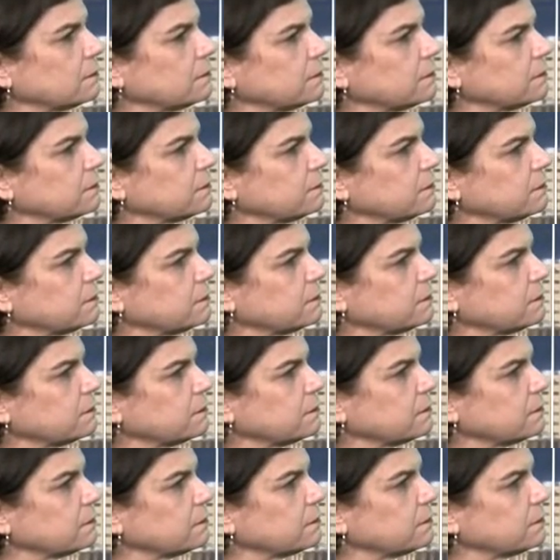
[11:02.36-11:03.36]

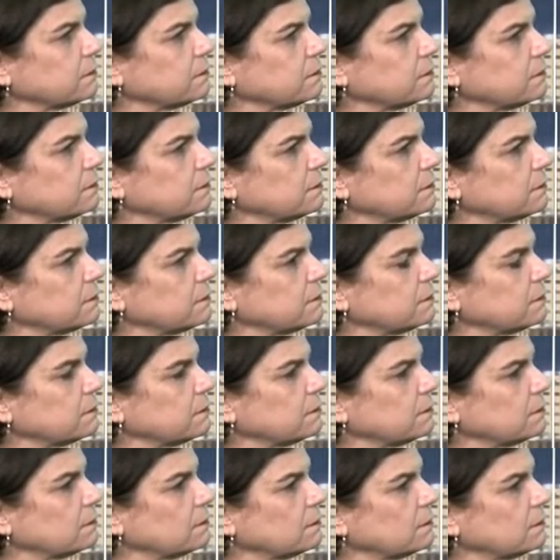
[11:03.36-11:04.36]

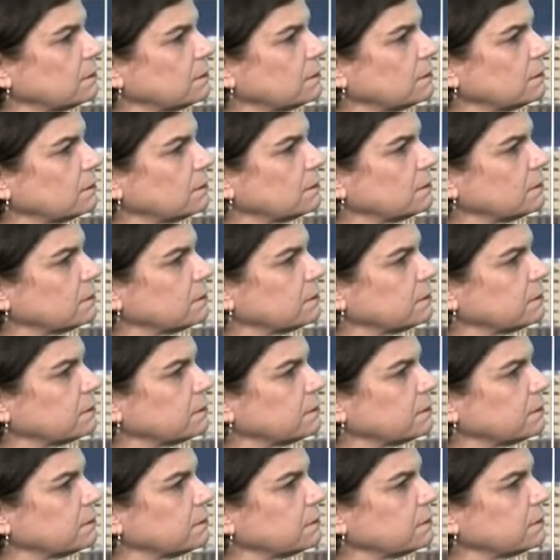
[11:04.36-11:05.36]

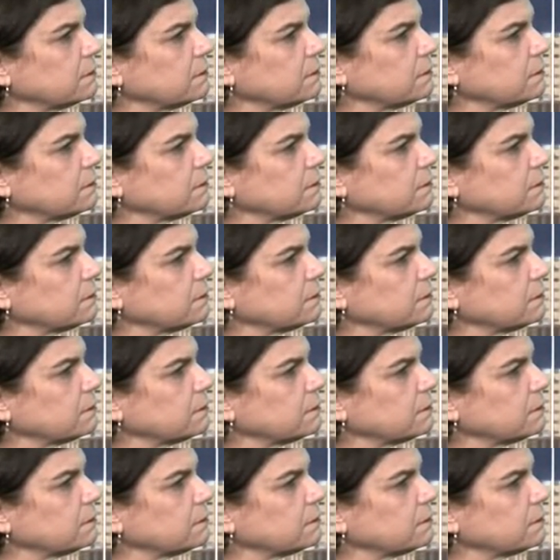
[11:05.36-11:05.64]
No words are spoken by the person on screen.